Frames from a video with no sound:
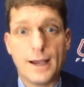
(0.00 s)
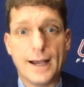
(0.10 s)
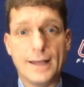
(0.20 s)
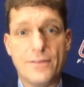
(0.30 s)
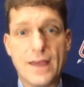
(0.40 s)

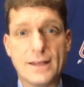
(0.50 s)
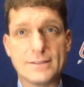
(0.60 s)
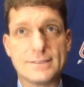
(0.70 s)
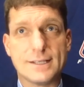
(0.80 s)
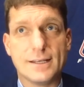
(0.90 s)
That
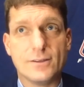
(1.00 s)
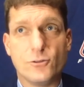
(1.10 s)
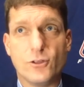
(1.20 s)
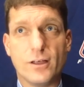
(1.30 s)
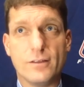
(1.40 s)
uh,
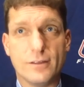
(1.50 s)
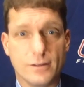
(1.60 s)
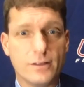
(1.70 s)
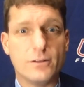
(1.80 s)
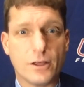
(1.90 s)
the
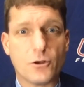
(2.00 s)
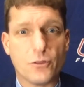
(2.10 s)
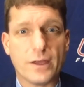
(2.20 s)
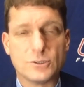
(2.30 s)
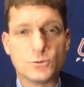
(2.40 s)
the little
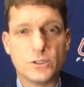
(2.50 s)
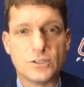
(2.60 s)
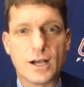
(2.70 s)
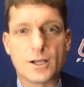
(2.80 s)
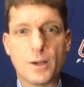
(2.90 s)
things we
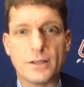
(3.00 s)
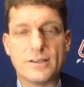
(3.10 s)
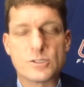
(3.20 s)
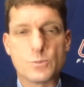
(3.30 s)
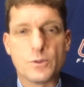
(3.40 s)
talk about
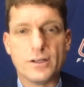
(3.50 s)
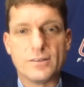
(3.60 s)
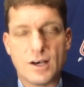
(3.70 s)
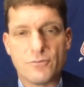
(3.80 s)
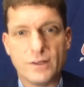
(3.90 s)
discipline
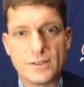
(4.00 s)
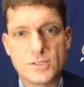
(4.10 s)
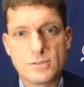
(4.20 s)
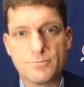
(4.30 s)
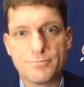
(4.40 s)
and
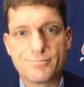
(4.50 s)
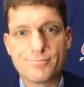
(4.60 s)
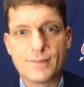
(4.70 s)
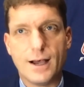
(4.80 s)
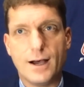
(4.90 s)
toughness
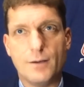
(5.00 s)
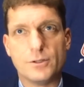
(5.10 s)
um,